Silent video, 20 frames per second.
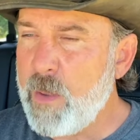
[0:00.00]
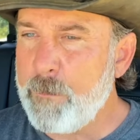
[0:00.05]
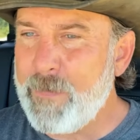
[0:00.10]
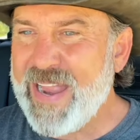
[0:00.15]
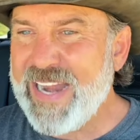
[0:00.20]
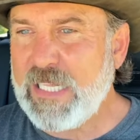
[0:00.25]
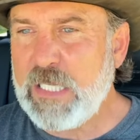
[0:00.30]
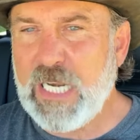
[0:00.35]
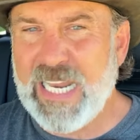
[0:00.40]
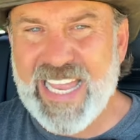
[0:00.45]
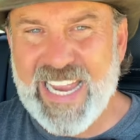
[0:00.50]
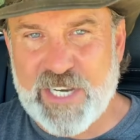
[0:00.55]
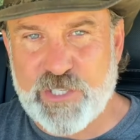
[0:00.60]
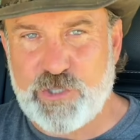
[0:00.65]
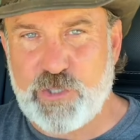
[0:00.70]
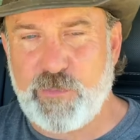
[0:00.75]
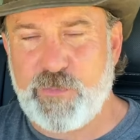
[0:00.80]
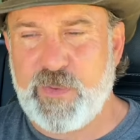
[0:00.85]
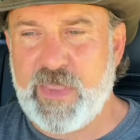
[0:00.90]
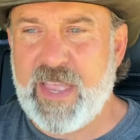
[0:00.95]
Pay a little
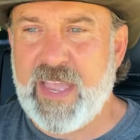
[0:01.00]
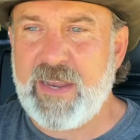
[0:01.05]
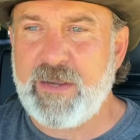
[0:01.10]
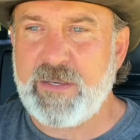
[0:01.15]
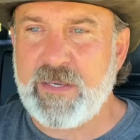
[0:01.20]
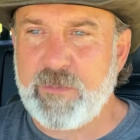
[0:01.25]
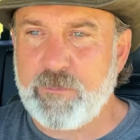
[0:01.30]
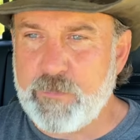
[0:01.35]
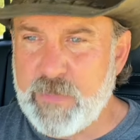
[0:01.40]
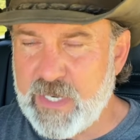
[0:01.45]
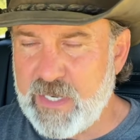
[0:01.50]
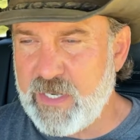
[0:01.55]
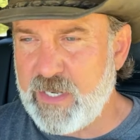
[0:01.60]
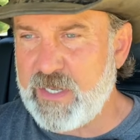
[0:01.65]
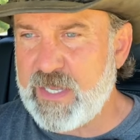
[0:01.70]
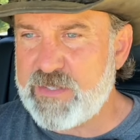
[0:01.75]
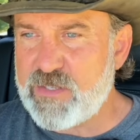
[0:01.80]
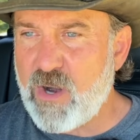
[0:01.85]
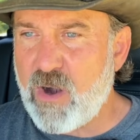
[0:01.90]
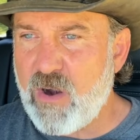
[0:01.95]
extra for that, but
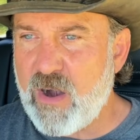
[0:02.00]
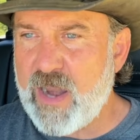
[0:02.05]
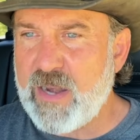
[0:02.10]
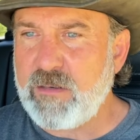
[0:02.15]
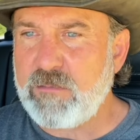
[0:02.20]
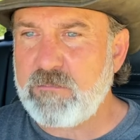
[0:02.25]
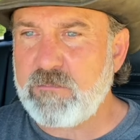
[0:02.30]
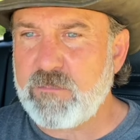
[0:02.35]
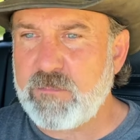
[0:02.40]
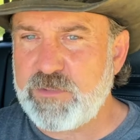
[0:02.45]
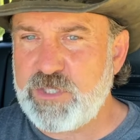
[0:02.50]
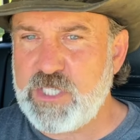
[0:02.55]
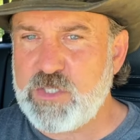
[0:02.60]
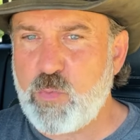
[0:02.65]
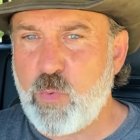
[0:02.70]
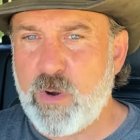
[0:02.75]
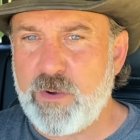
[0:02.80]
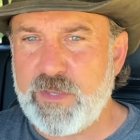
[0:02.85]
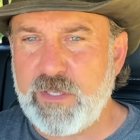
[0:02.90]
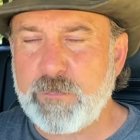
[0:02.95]
that's all right. She's
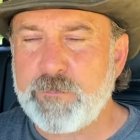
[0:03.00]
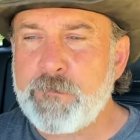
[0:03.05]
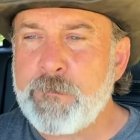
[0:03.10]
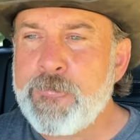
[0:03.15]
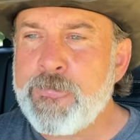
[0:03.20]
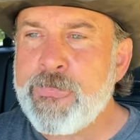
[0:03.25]
worth it.